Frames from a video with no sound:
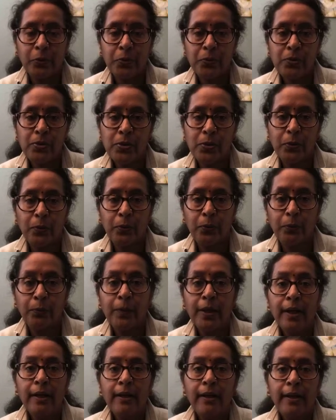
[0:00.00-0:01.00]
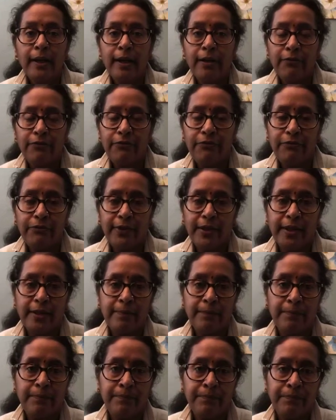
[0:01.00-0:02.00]
So if
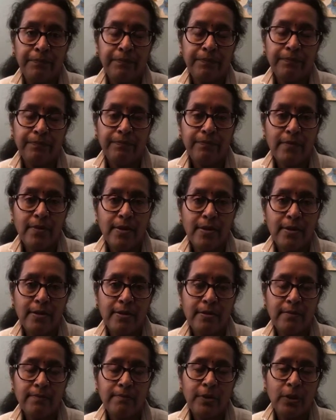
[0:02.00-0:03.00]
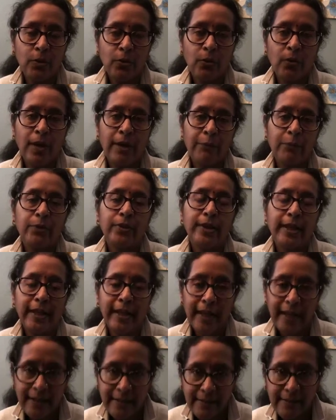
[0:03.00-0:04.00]
I would
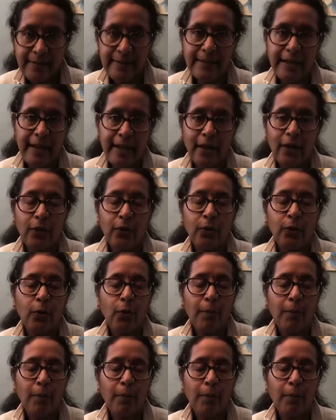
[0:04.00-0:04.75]
again say, go